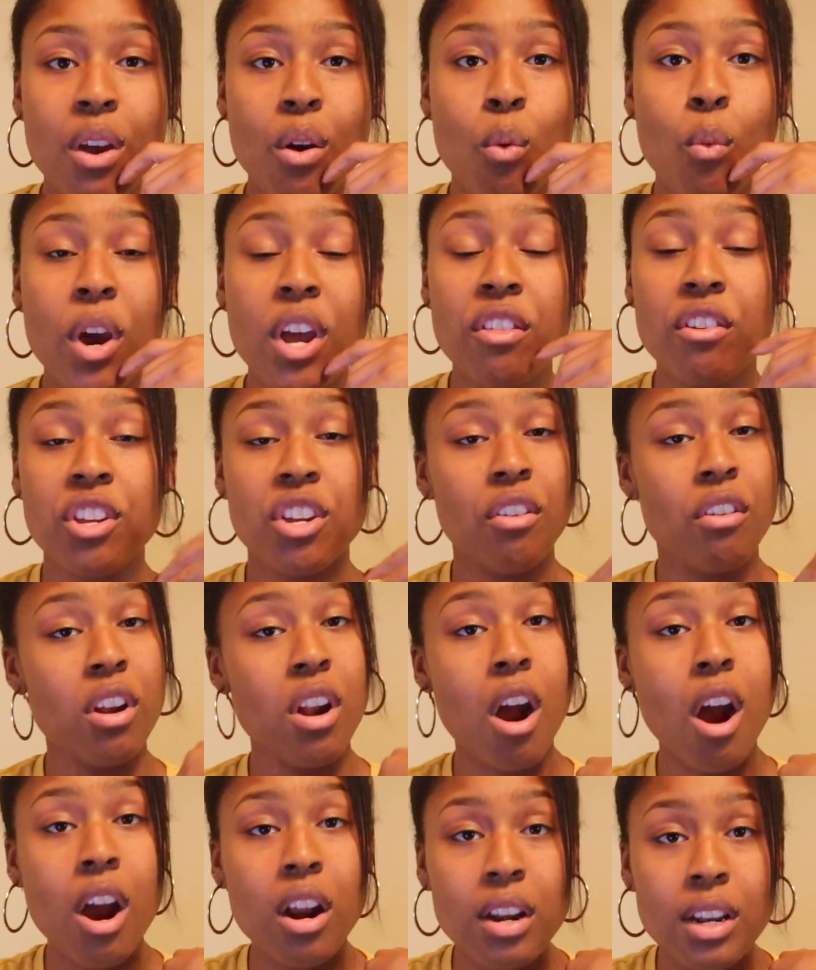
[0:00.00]
whether you're
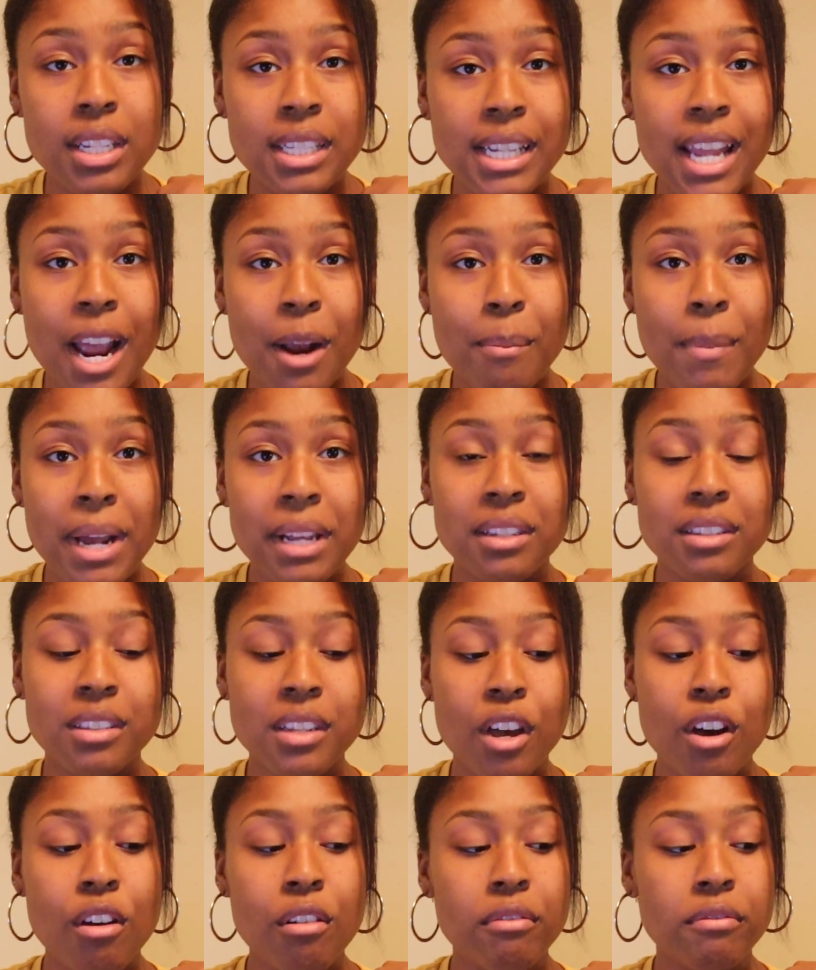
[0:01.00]
an artist like
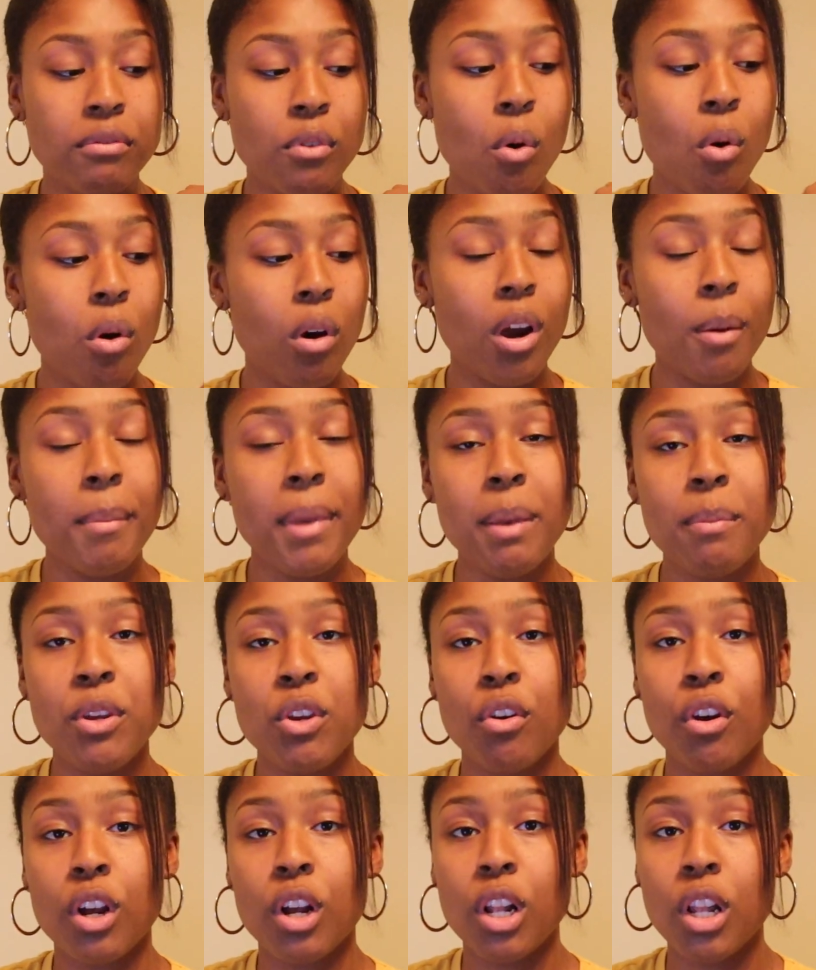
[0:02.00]
myself, or maybe
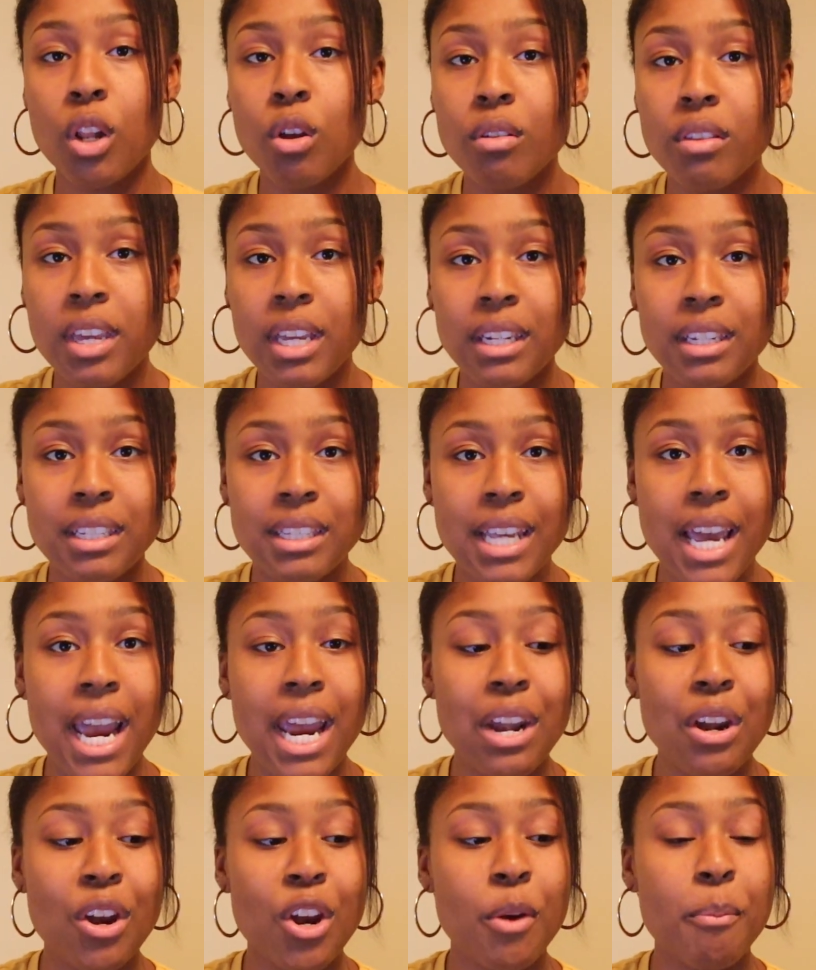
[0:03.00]
you're a clothing
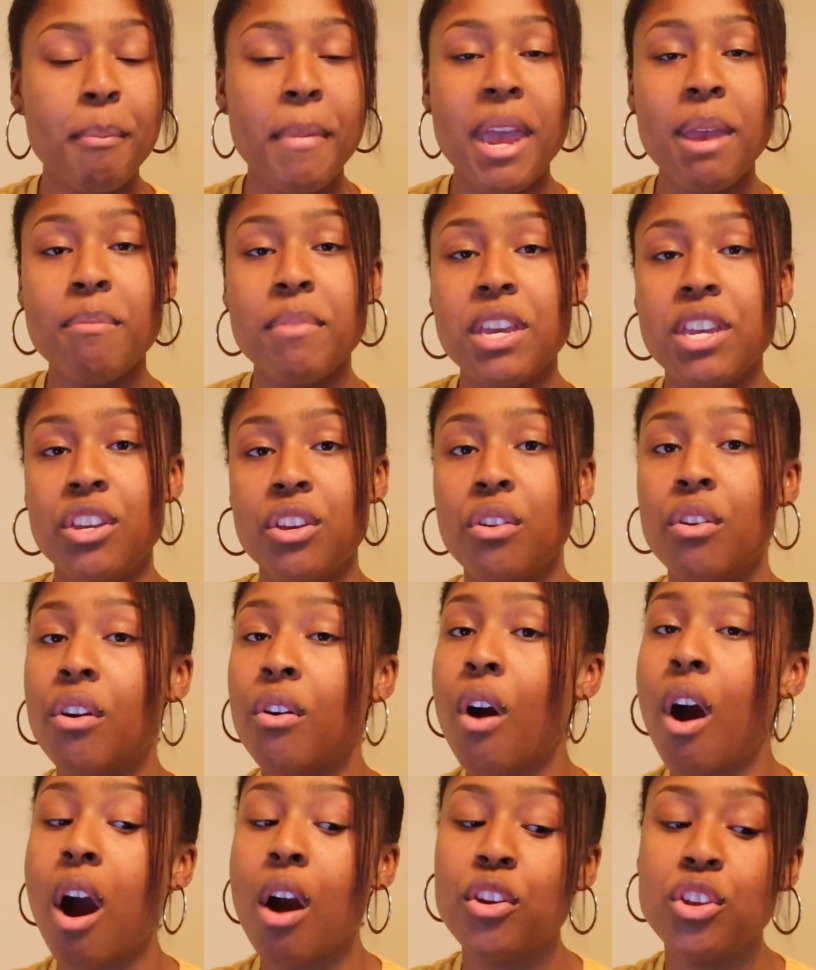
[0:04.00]
designer, maybe
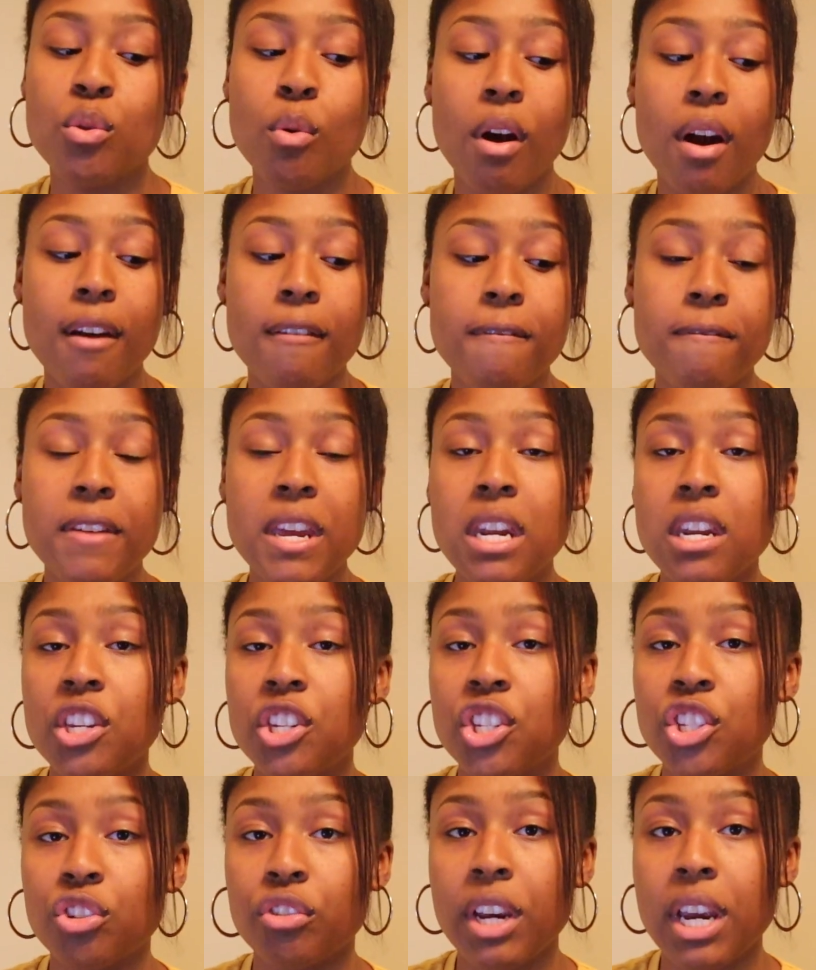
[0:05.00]
you are a
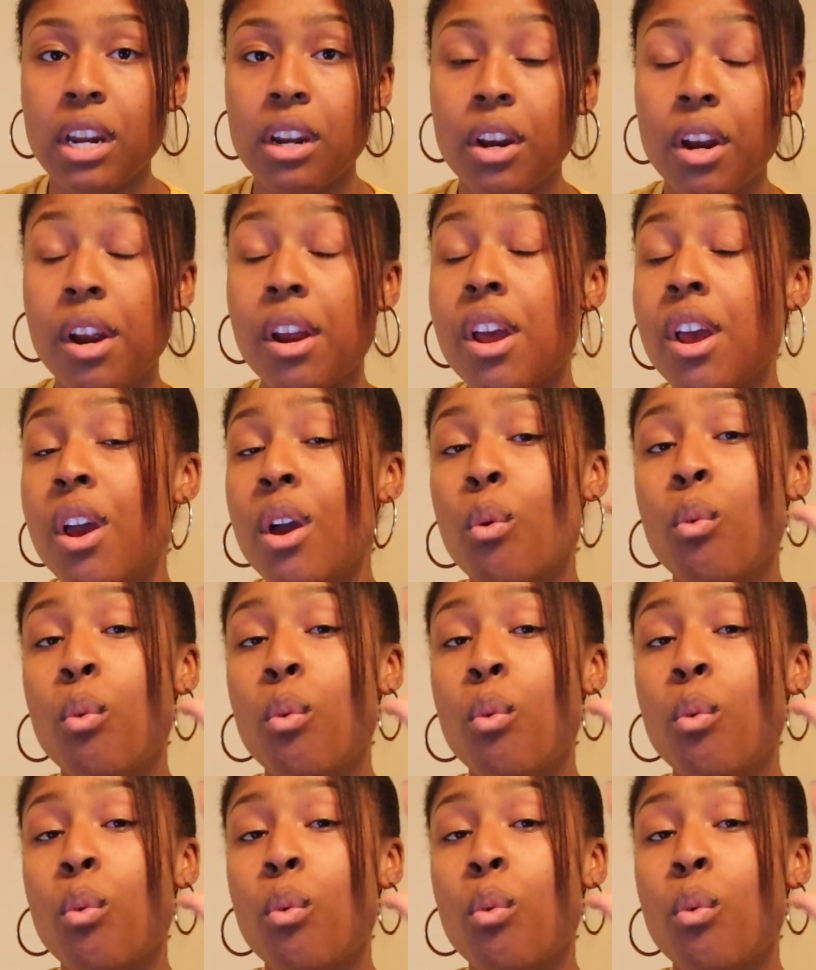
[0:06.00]
fitness trainer,